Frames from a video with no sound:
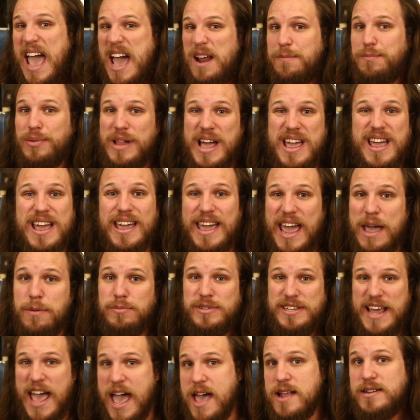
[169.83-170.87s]
And playing a
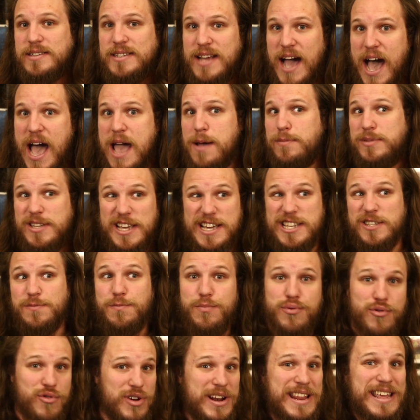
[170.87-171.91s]
game 10 times is
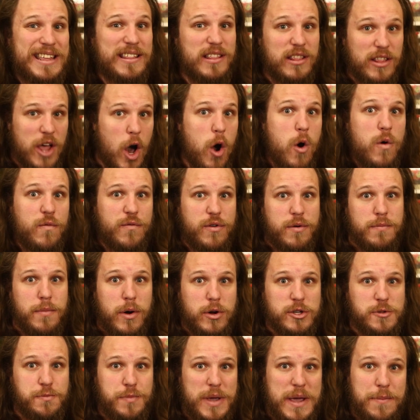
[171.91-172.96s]
pretty low for
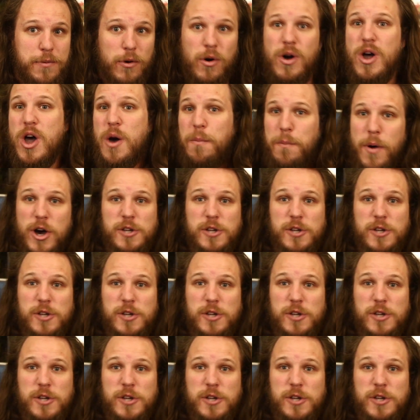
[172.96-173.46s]
most people.